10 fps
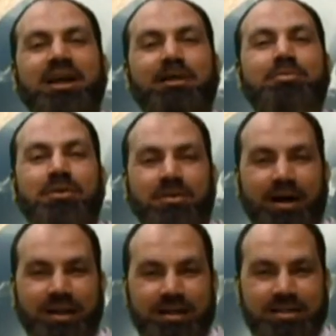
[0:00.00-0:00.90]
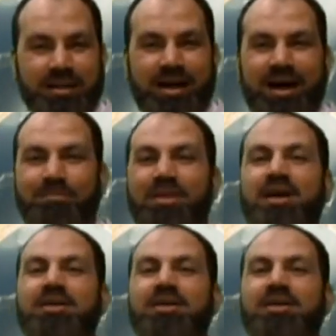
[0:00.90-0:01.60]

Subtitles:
Gabriel alayhi salam